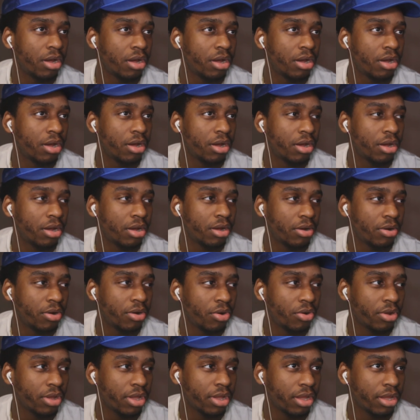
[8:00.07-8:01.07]

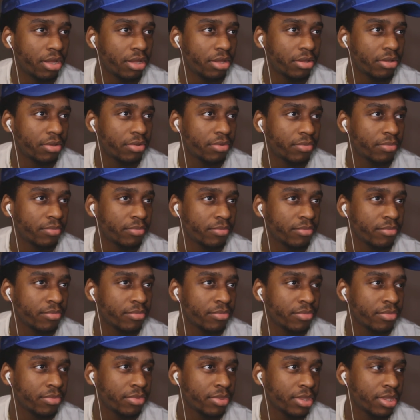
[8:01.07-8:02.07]
Oh, okay.
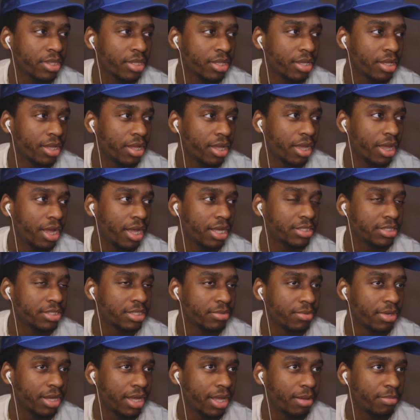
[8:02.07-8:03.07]
I see
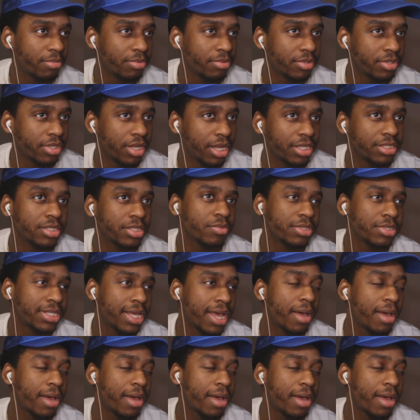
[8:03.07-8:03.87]
what happened. I see what's